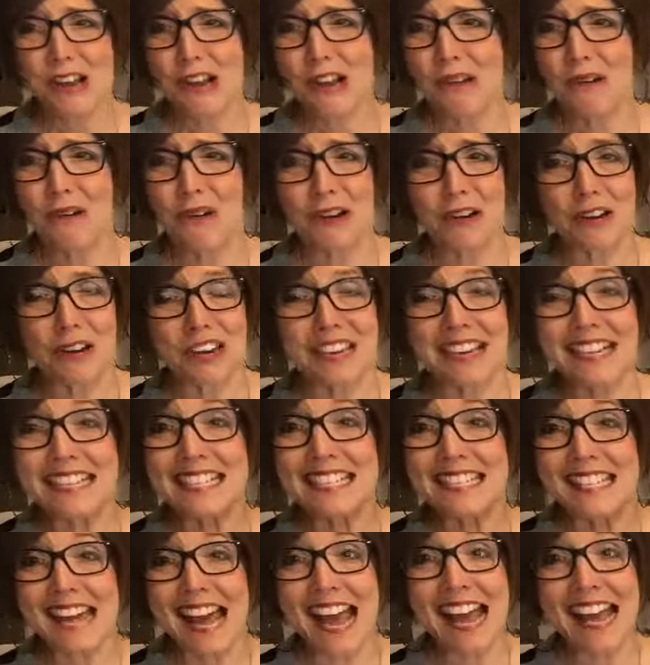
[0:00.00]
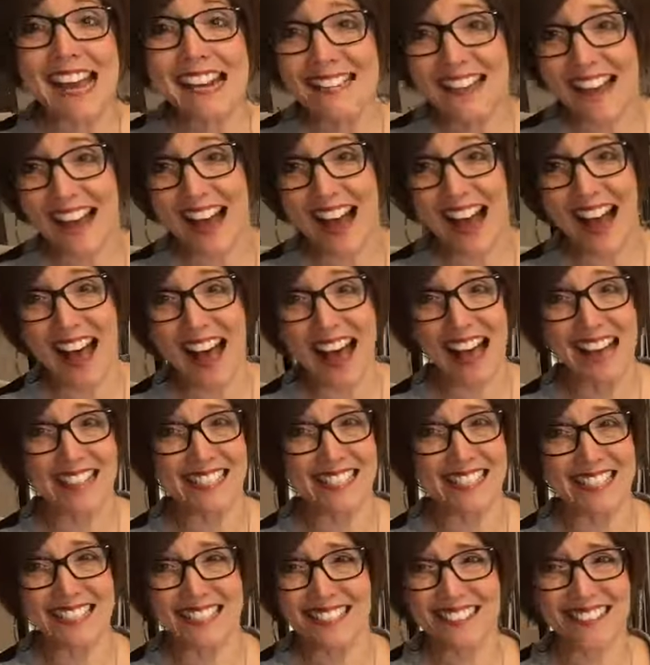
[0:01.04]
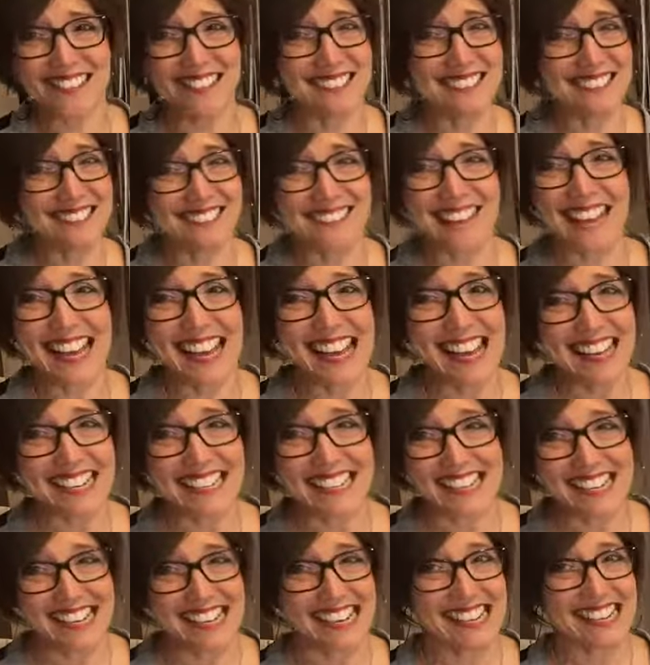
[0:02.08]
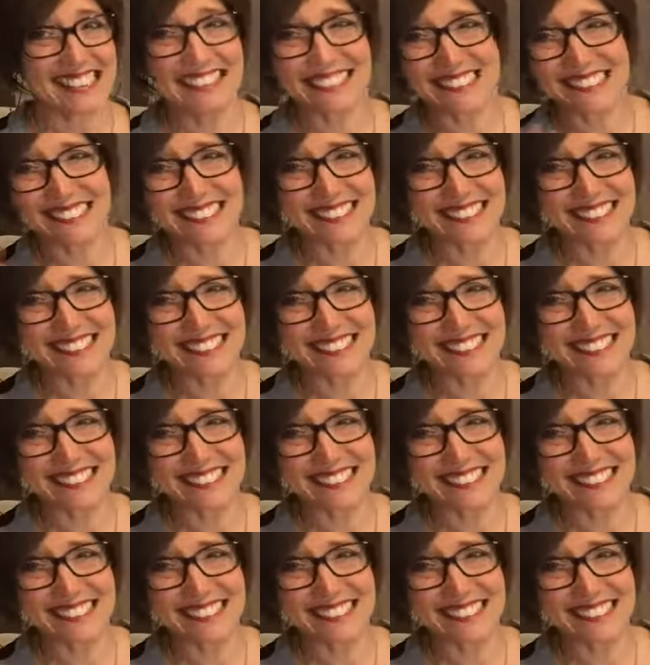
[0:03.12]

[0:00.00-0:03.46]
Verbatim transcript: who are going to say to us, Oh, Andy,